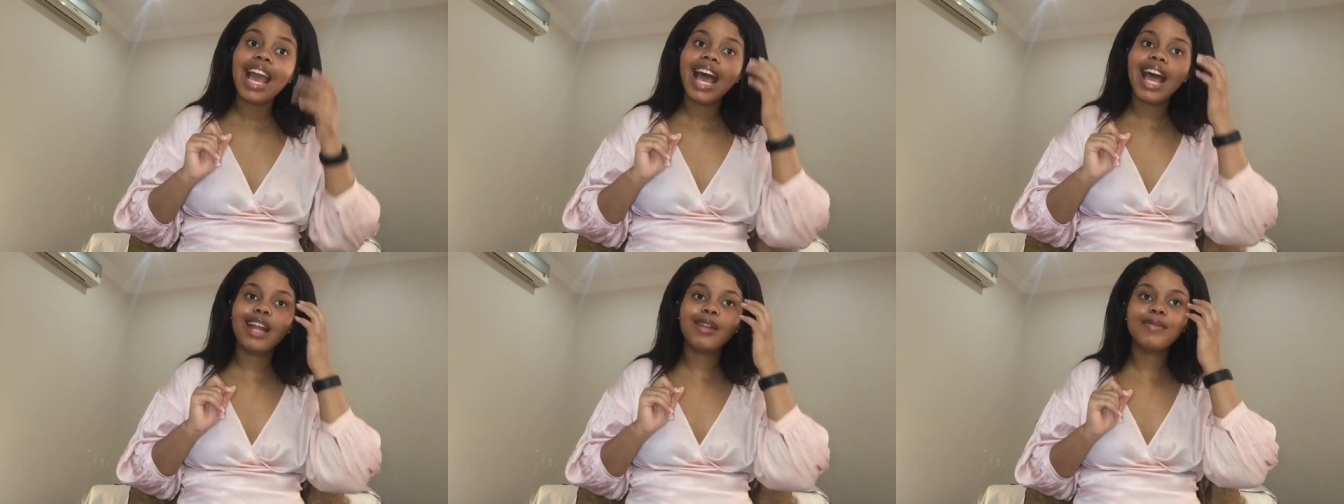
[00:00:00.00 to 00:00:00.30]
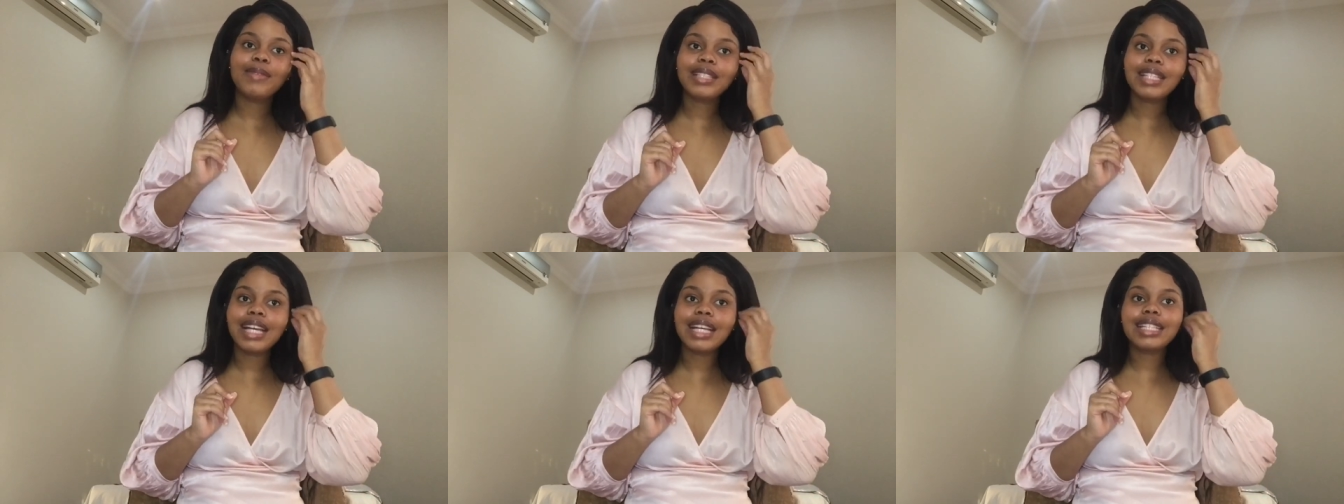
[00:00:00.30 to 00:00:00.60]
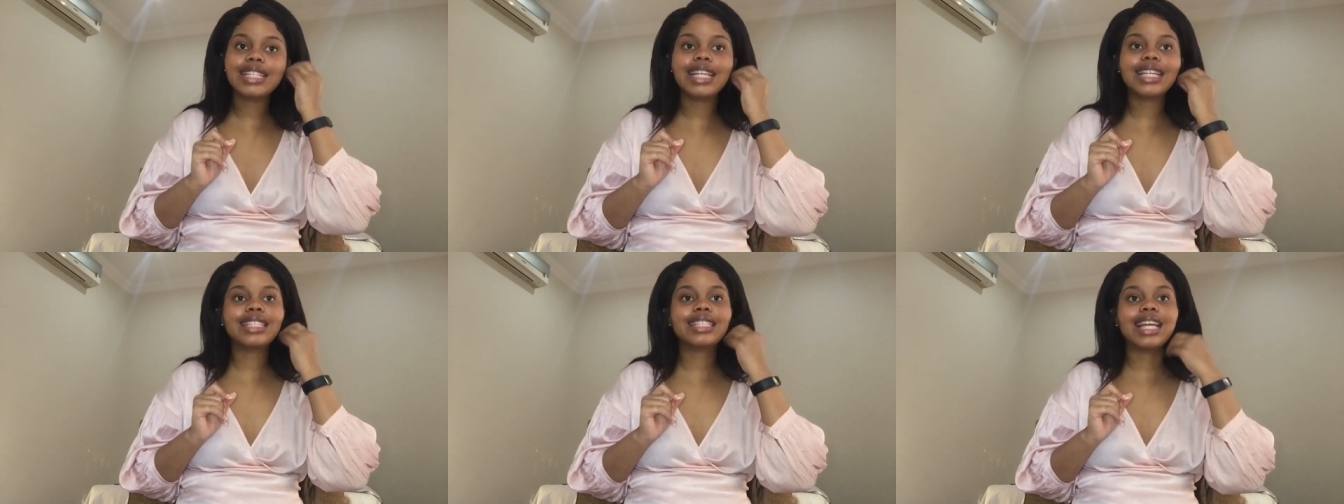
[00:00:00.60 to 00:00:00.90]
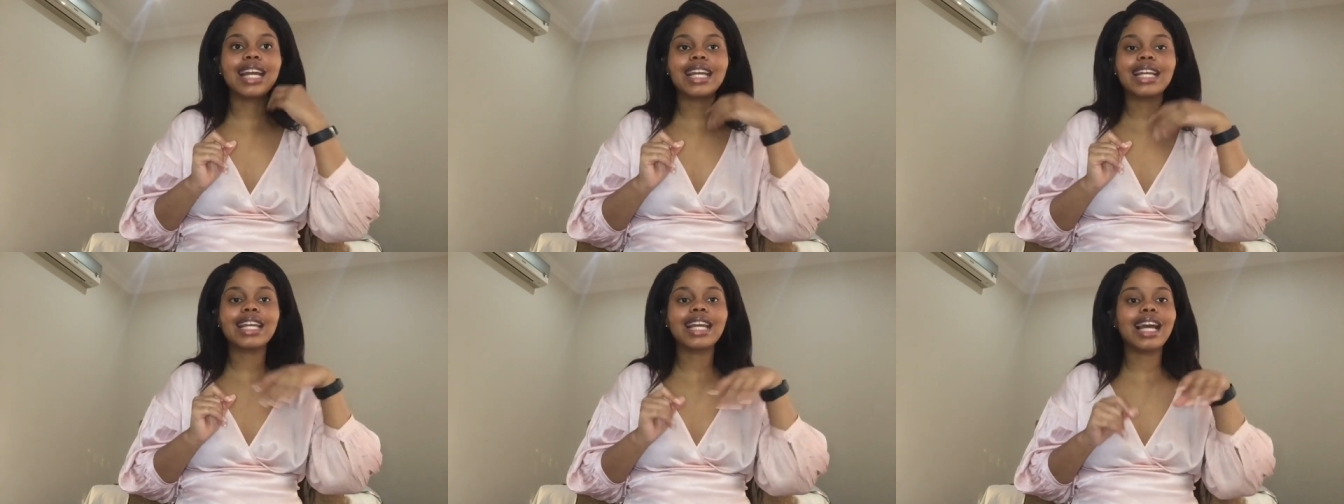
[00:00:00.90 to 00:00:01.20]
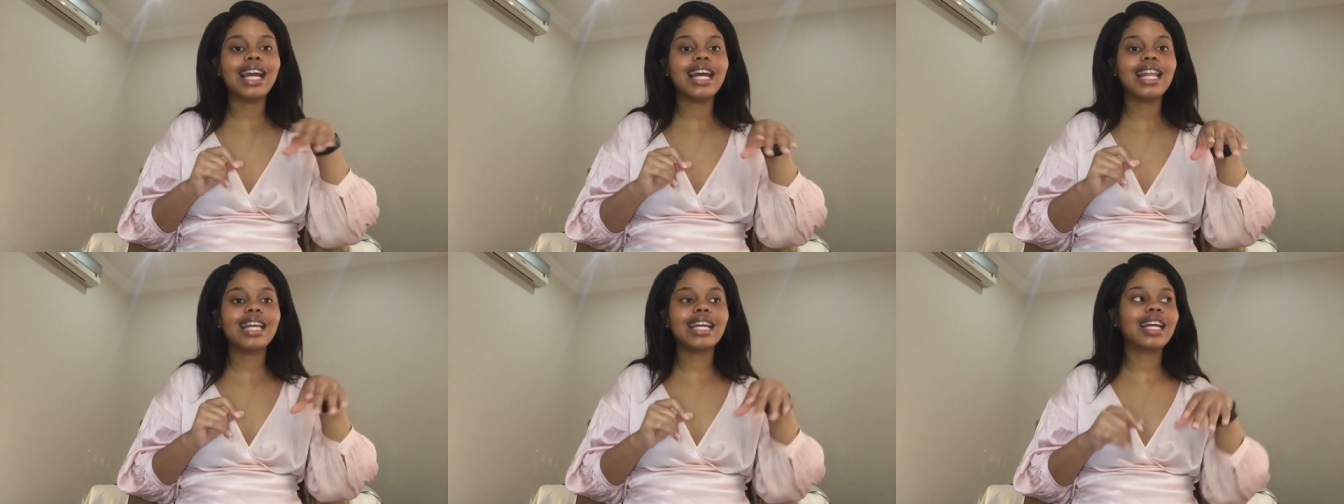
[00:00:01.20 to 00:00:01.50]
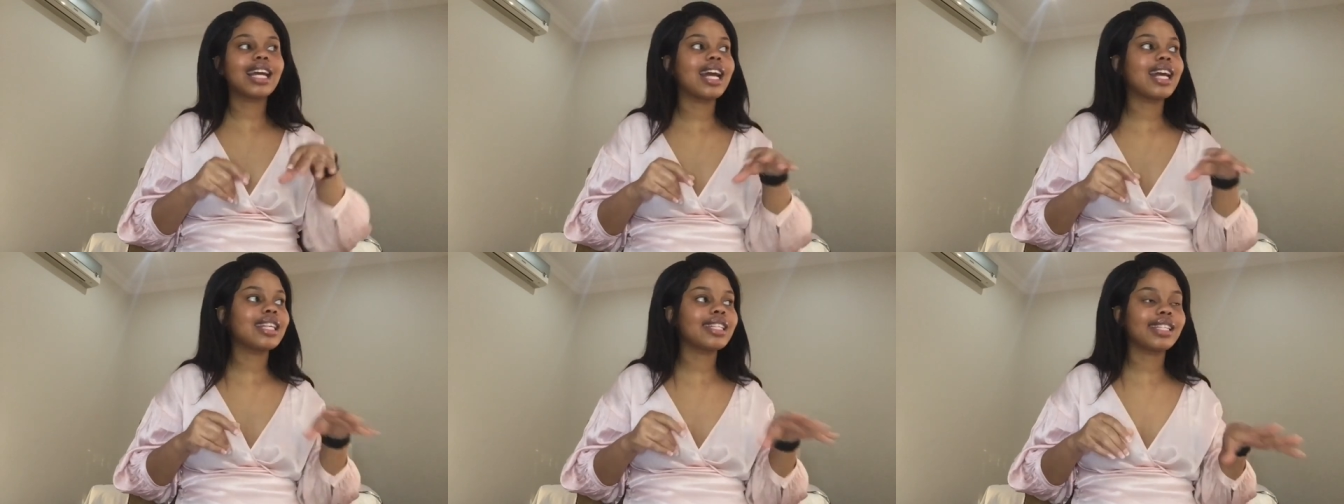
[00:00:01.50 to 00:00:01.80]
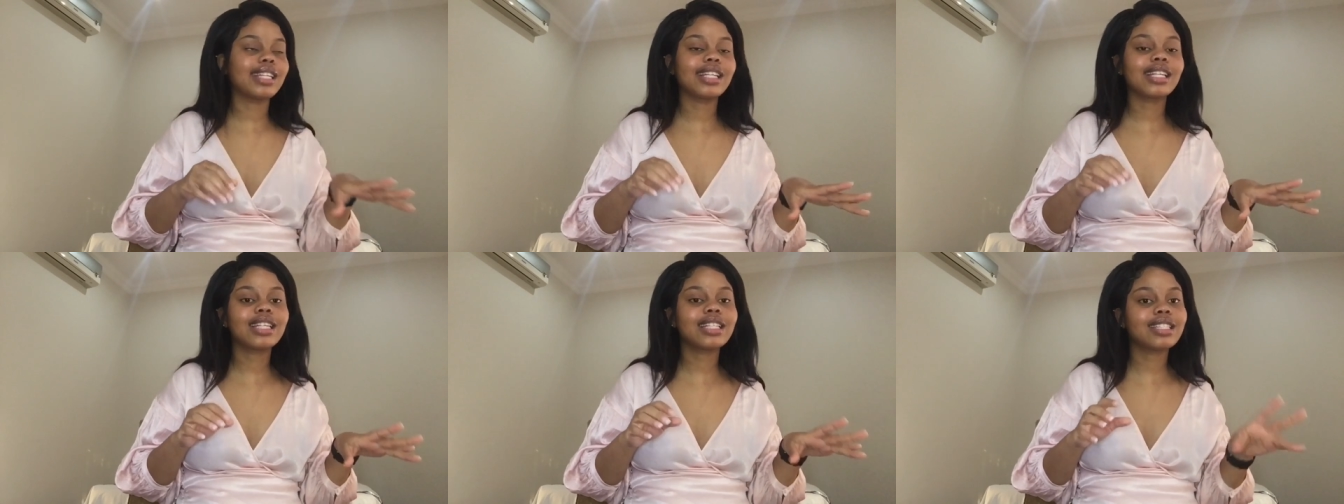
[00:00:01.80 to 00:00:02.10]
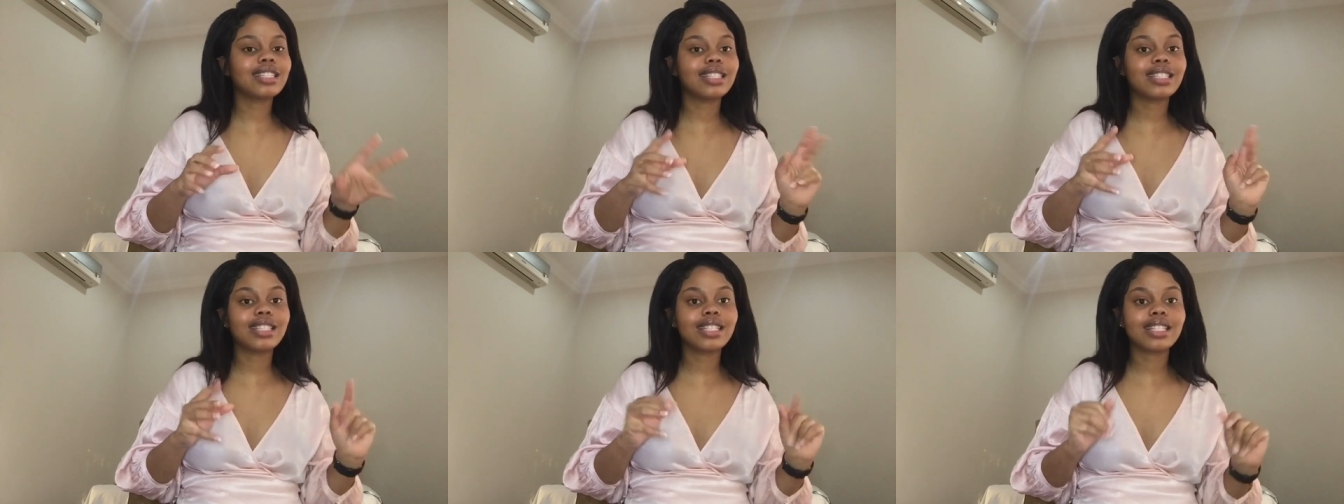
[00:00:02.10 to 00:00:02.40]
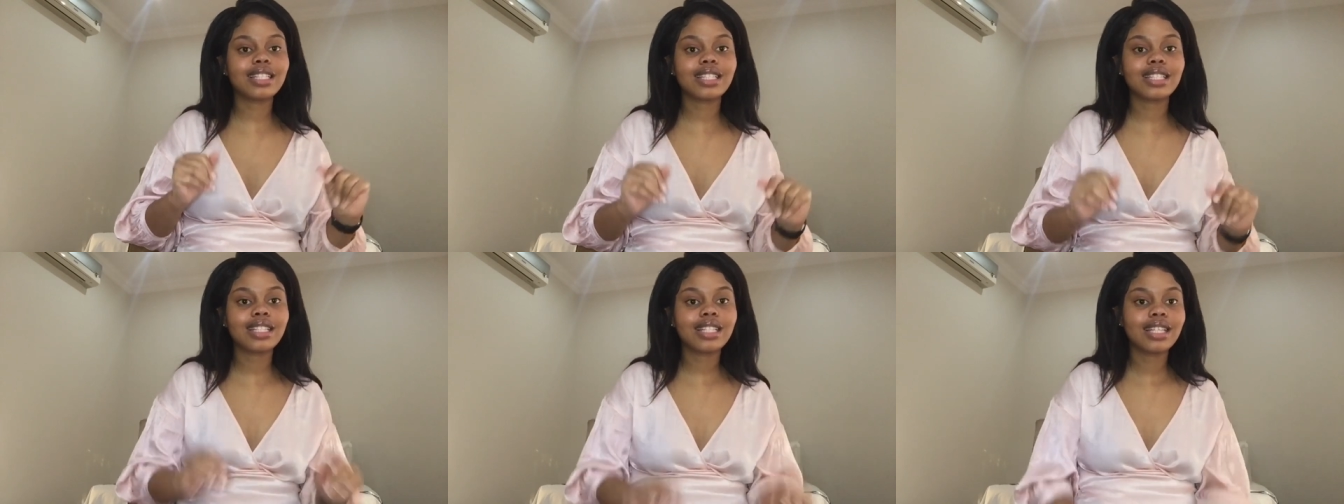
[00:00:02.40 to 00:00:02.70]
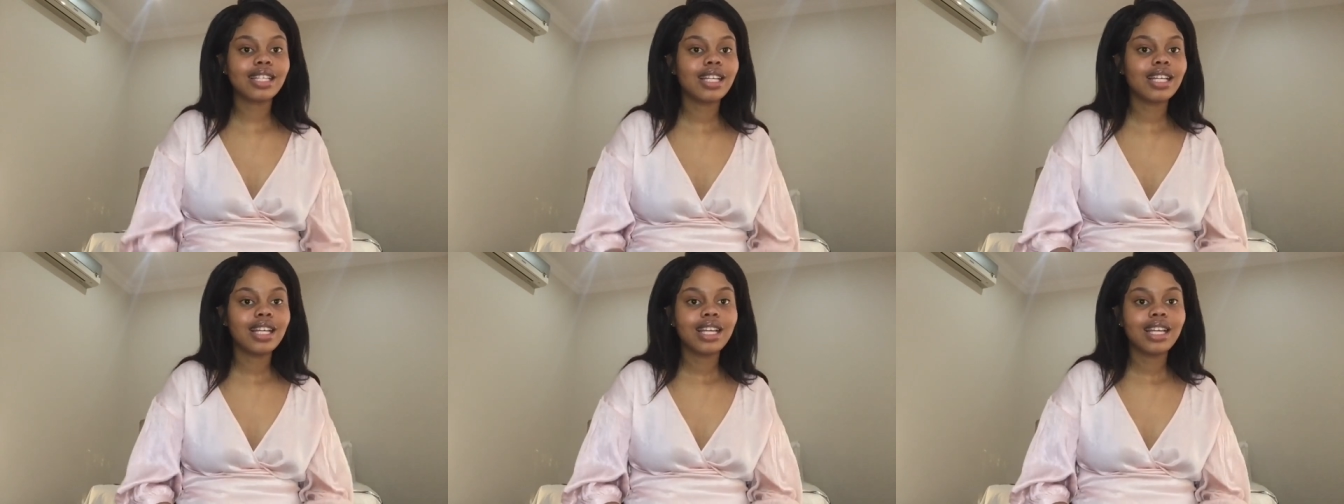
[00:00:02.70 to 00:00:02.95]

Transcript: and besides like jackie aina guys like it's just